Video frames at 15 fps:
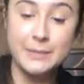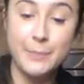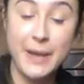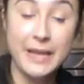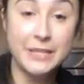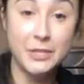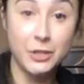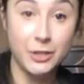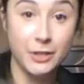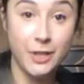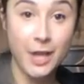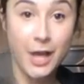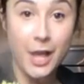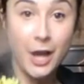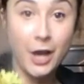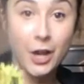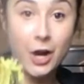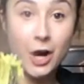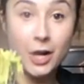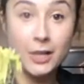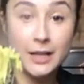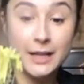basil,
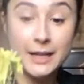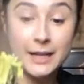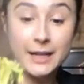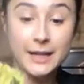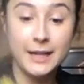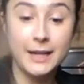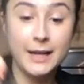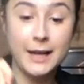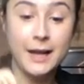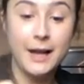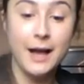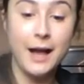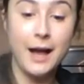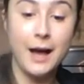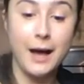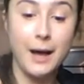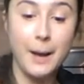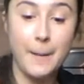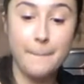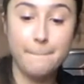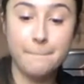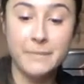garlic,
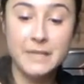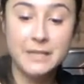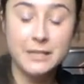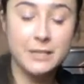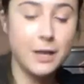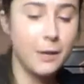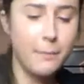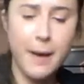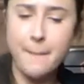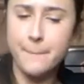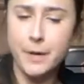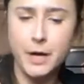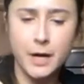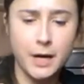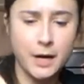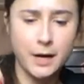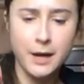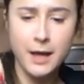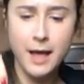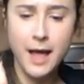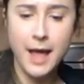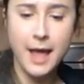salt, pepper,
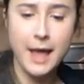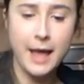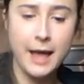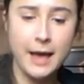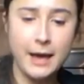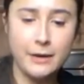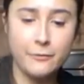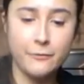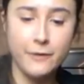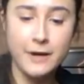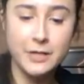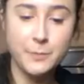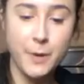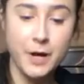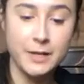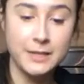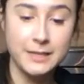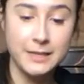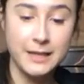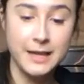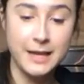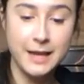and fresh
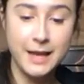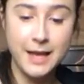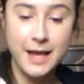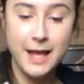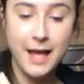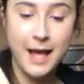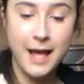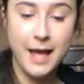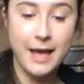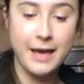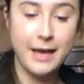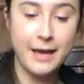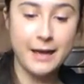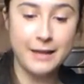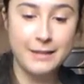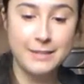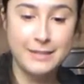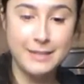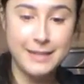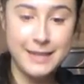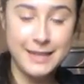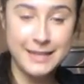parsley. And
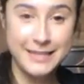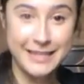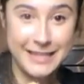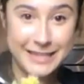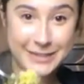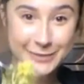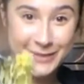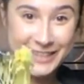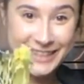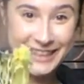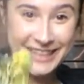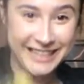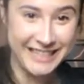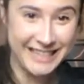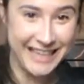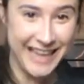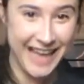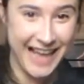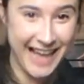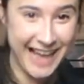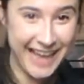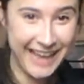this is what it looks
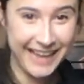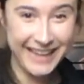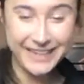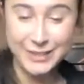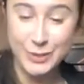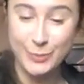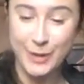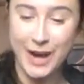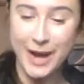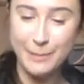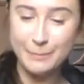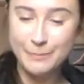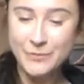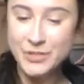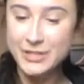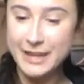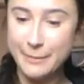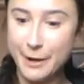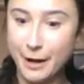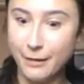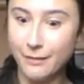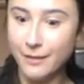like. Super hot, just came
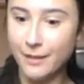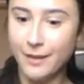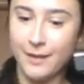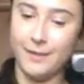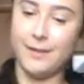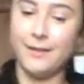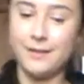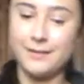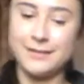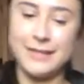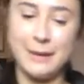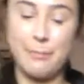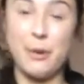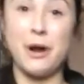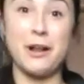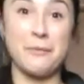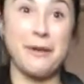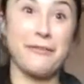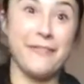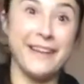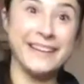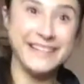out. It's like burning
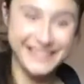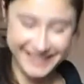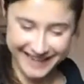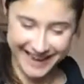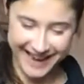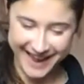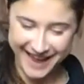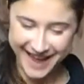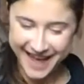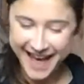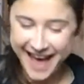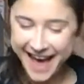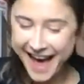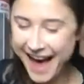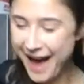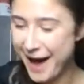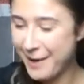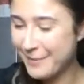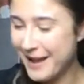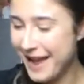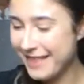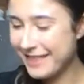my face.
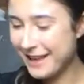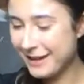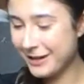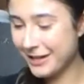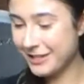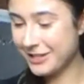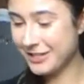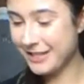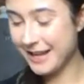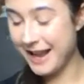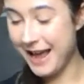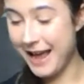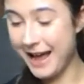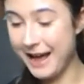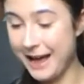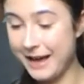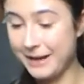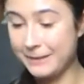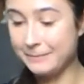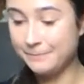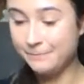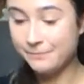And then you're just gonna add